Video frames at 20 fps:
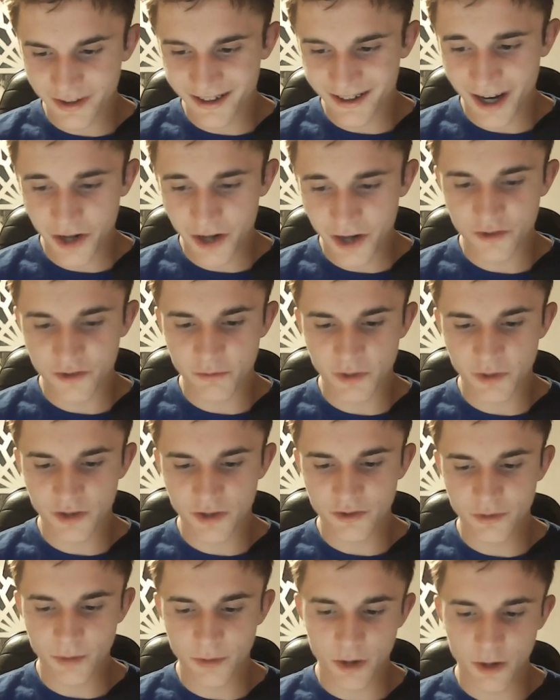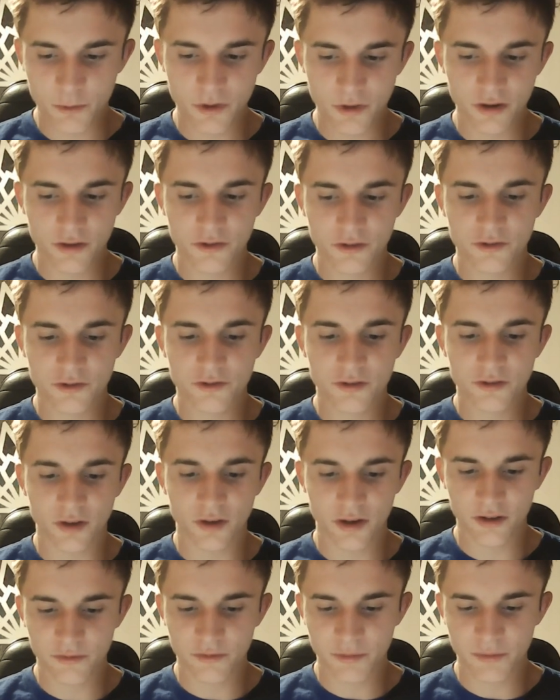care as much about what others
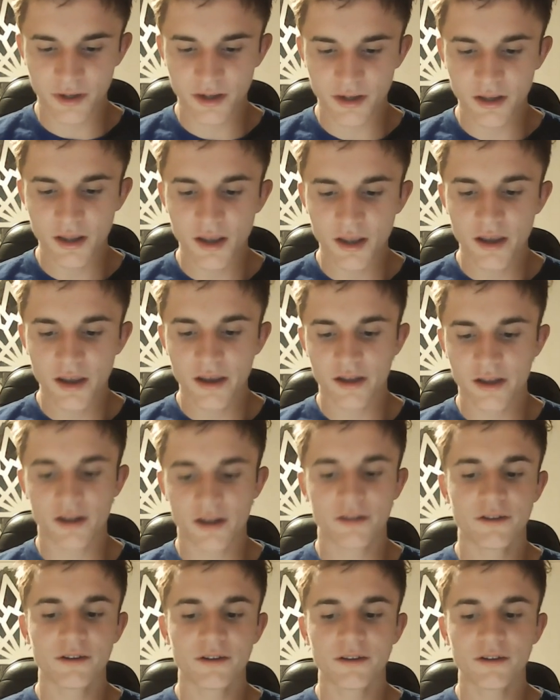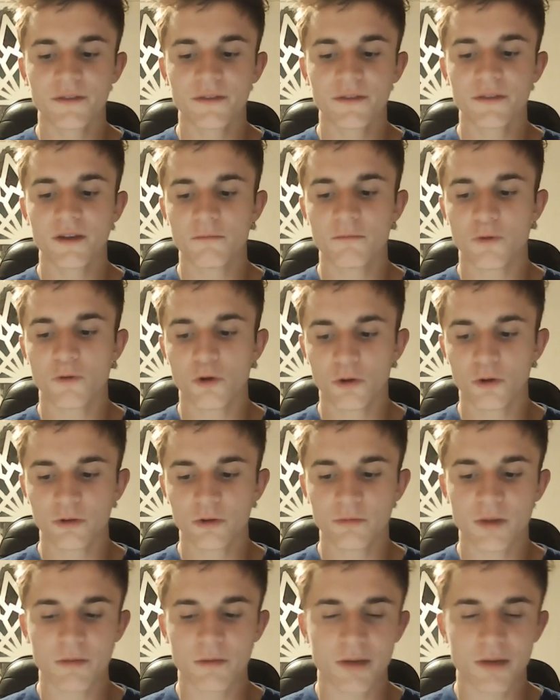thought of me and I didn't let them
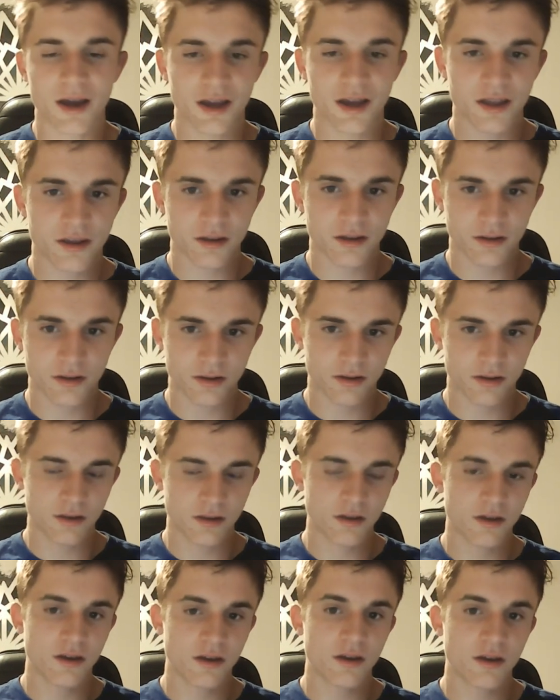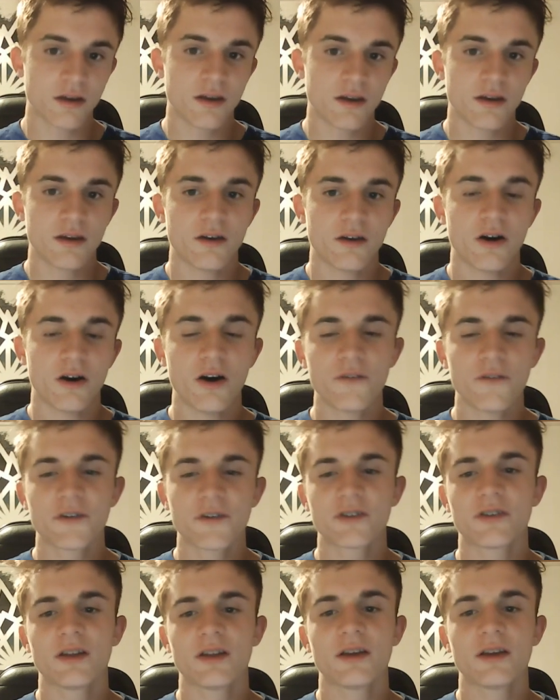hold me back.
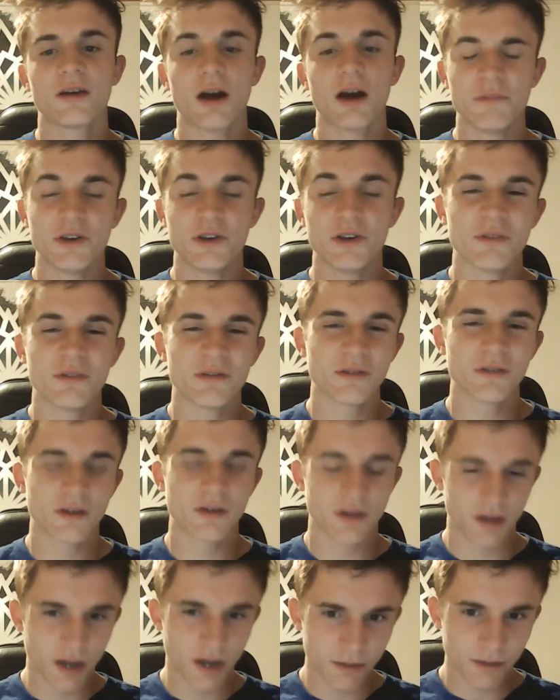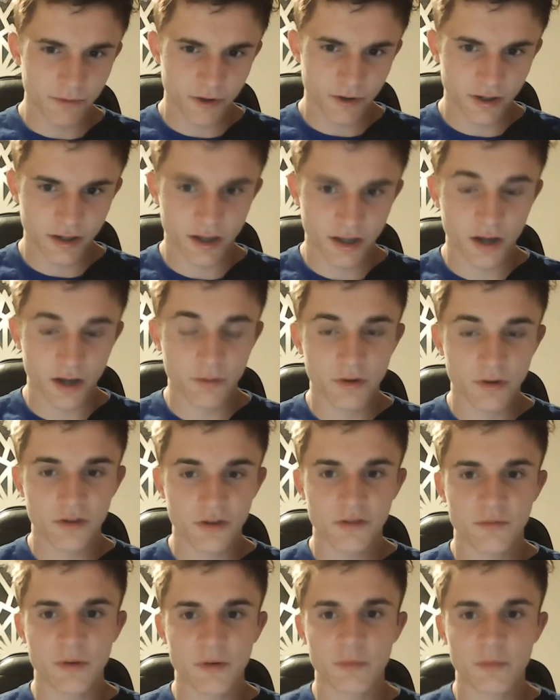Obviously, I'm human. I'm going to care what
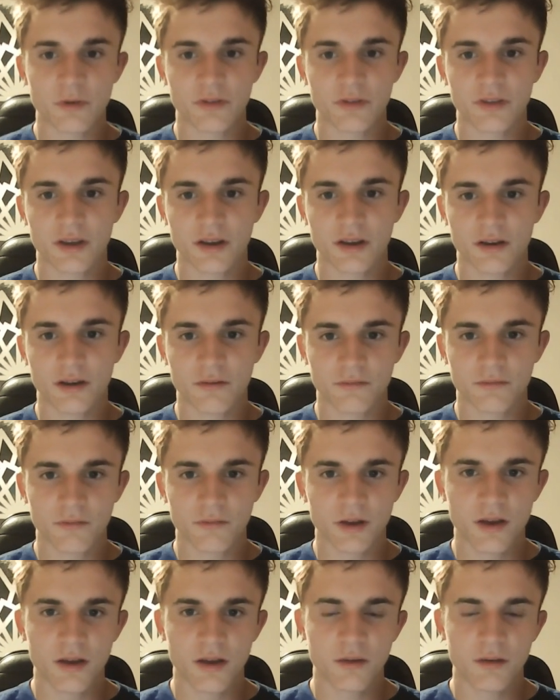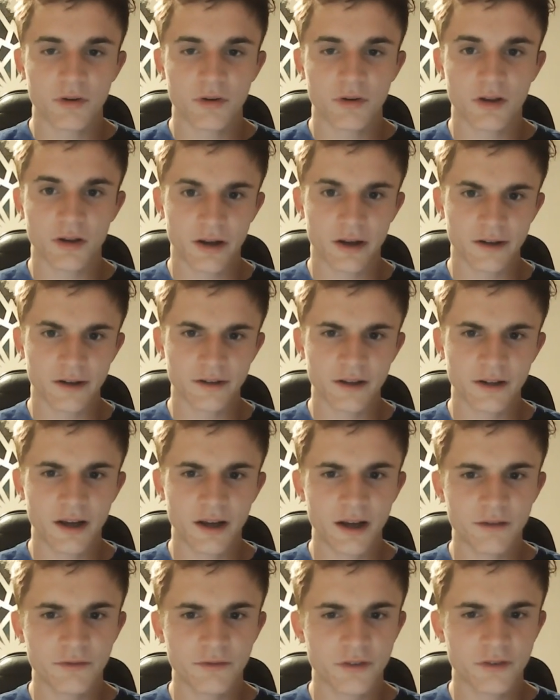other people think, but I didn't
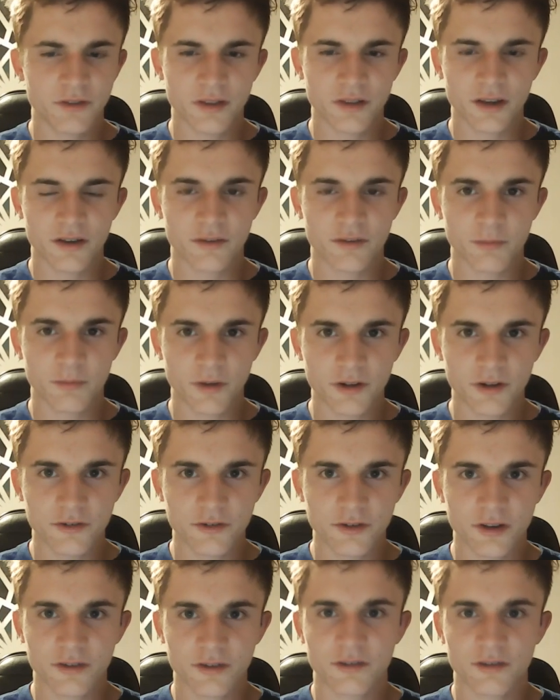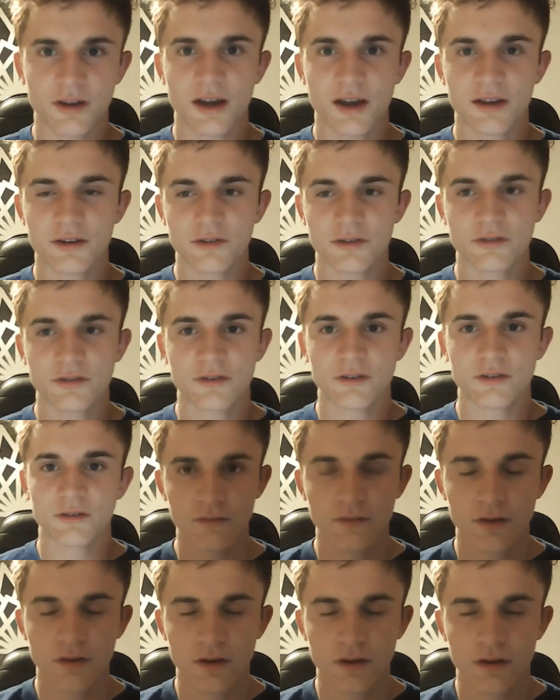have to think as much as I used to.
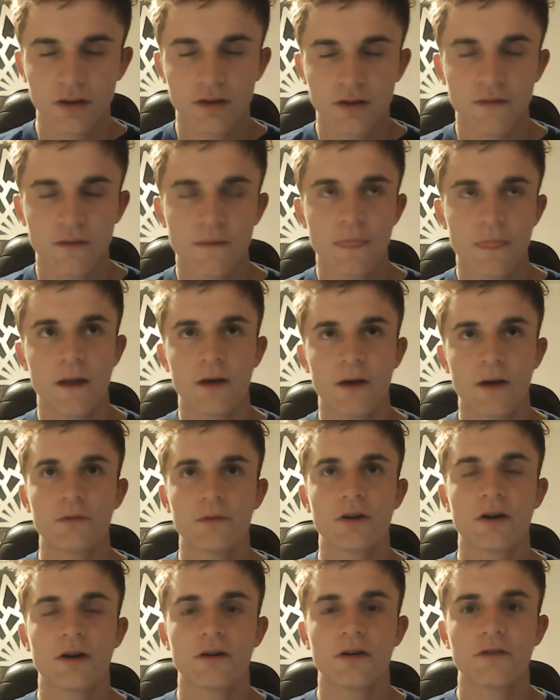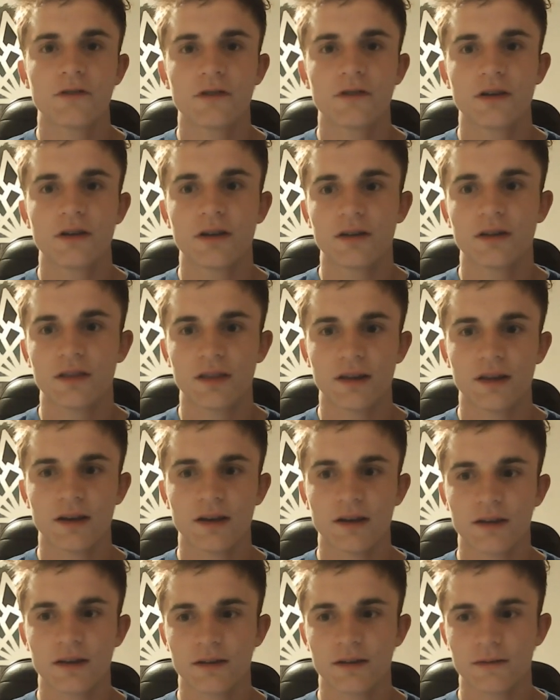I would constantly
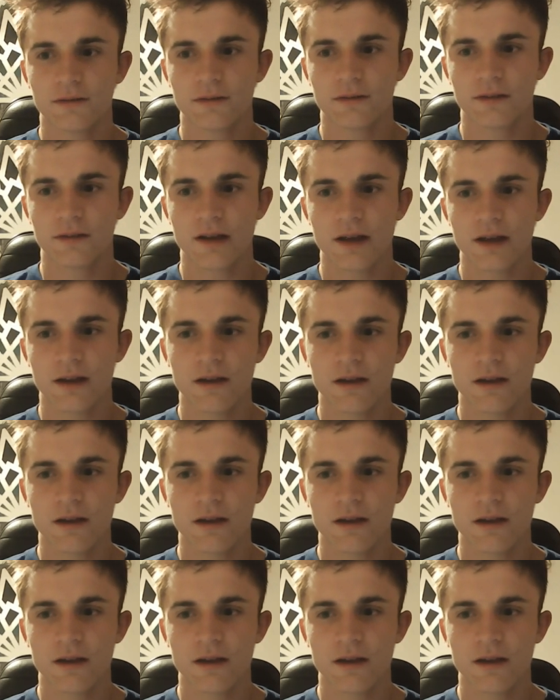think like